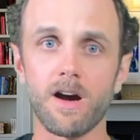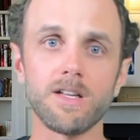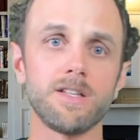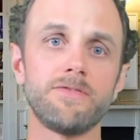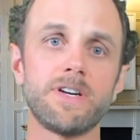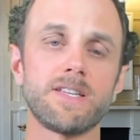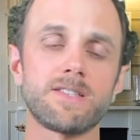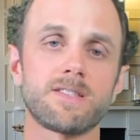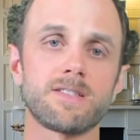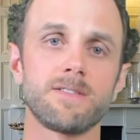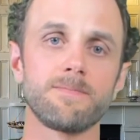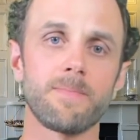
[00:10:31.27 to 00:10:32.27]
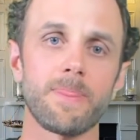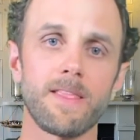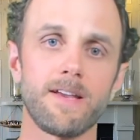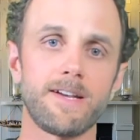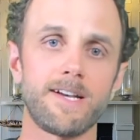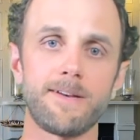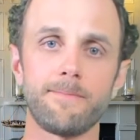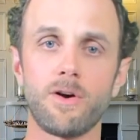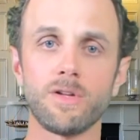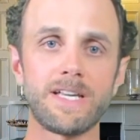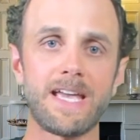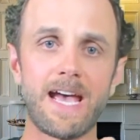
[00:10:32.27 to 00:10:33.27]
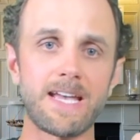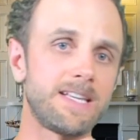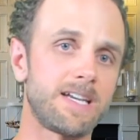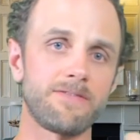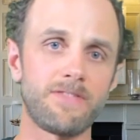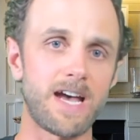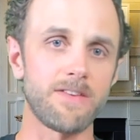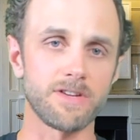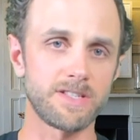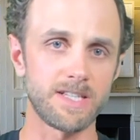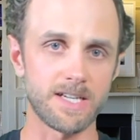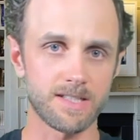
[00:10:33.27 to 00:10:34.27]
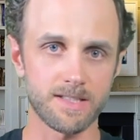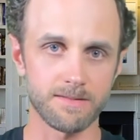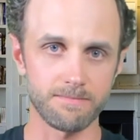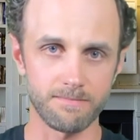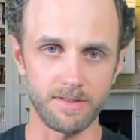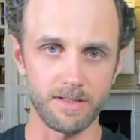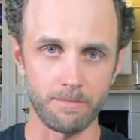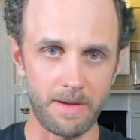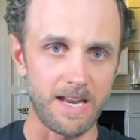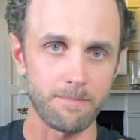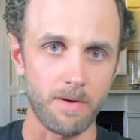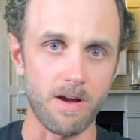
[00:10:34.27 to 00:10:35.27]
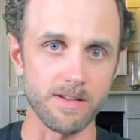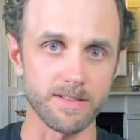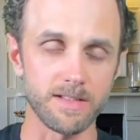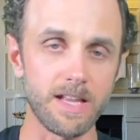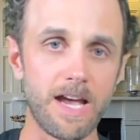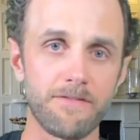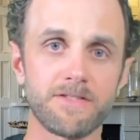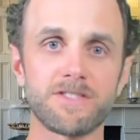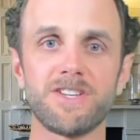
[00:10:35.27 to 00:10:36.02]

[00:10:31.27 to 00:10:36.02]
all of us only had like 5 or 6 paintballs left.